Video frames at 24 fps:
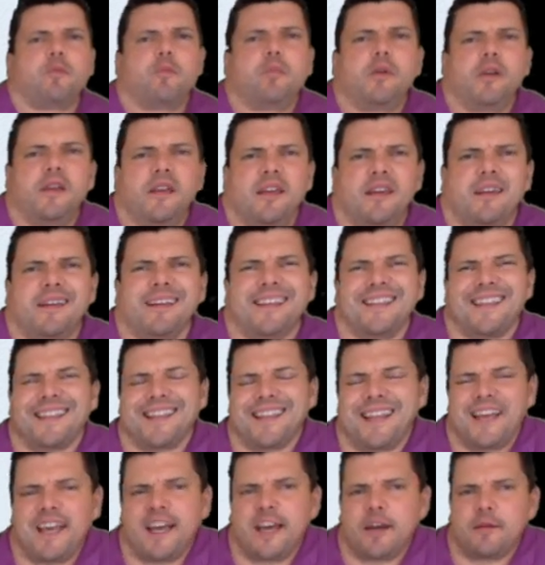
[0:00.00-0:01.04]
B
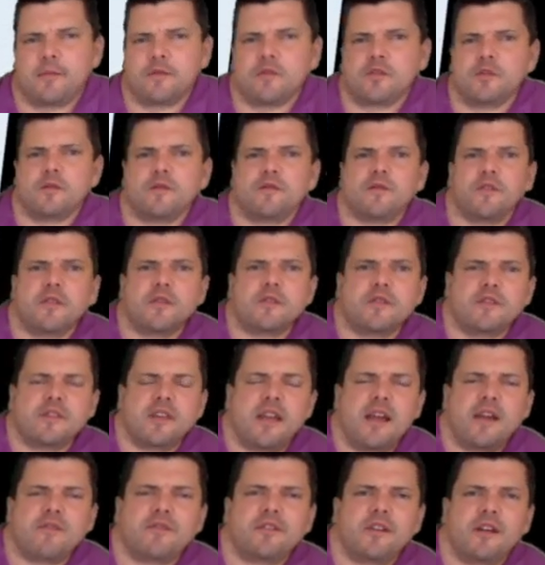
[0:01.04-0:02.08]
labs, you first
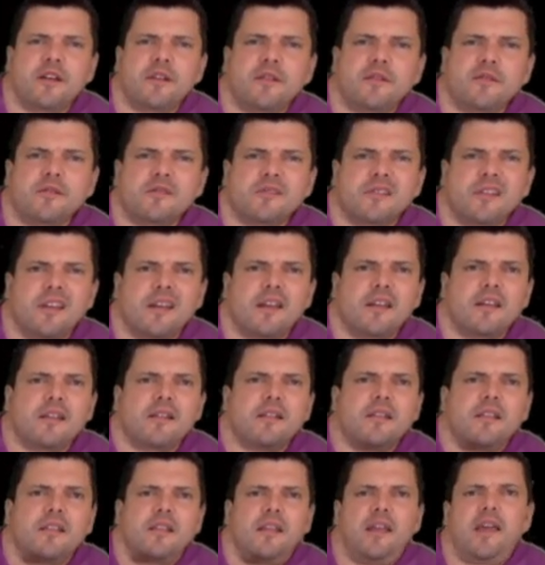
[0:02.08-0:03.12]
have to
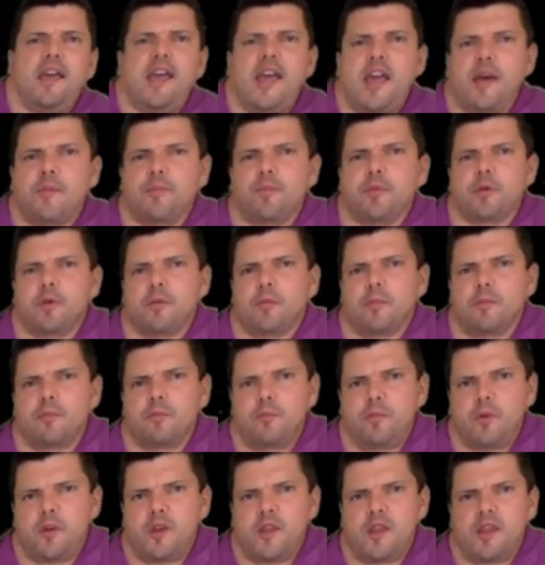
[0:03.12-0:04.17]
understand the Hep
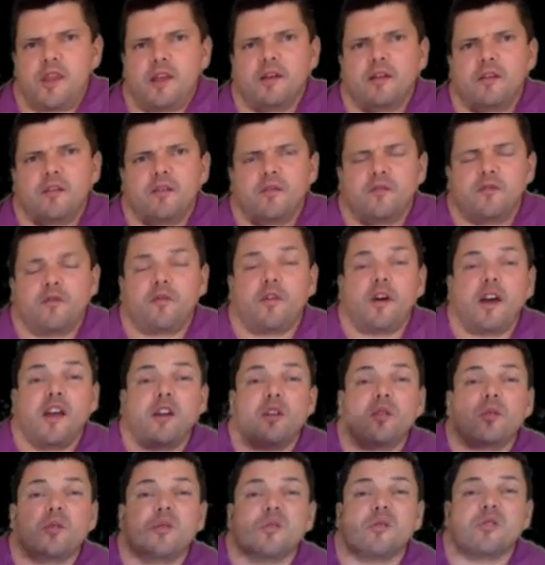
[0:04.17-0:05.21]
B
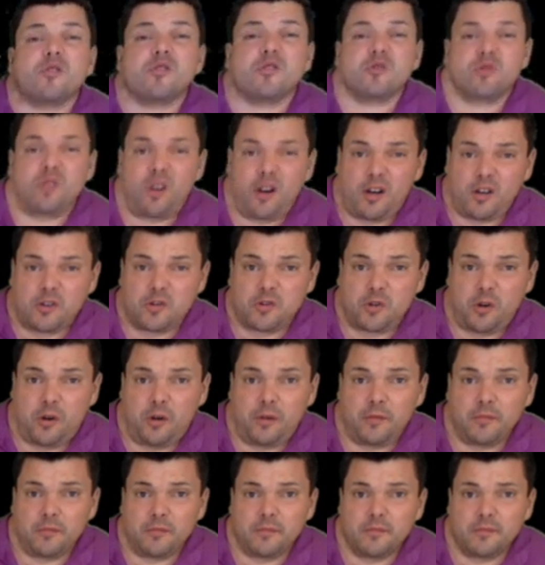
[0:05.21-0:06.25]
viral structure.
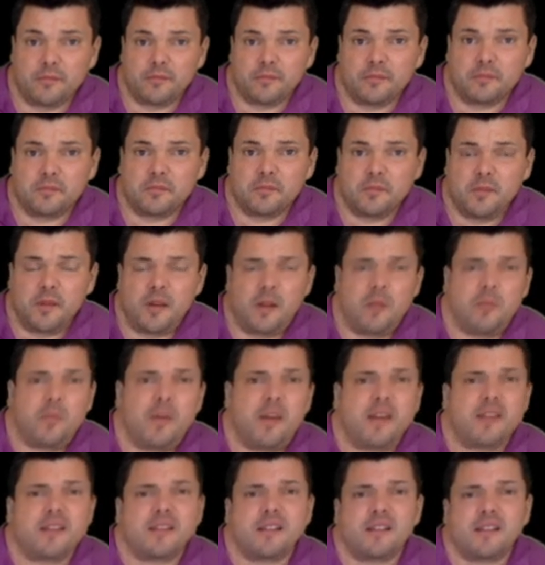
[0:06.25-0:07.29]
And it
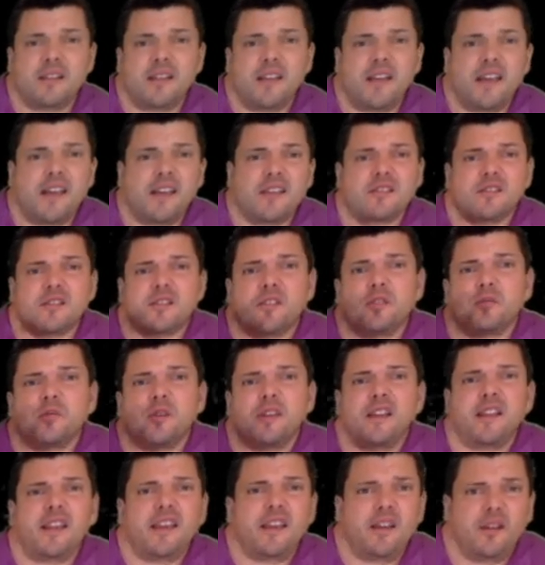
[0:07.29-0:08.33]
basically has
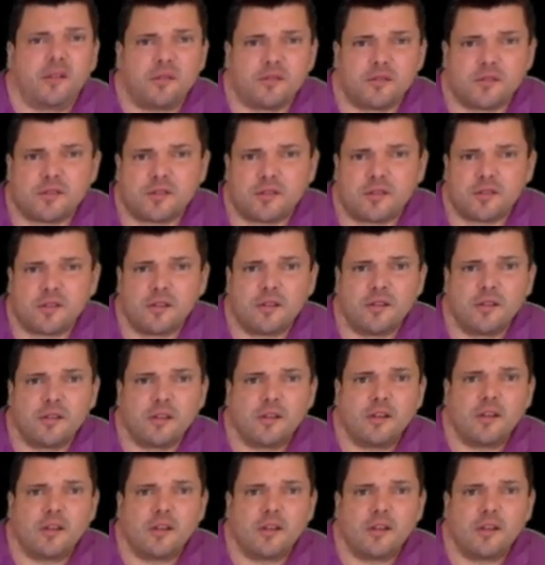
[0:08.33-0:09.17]
3 layers.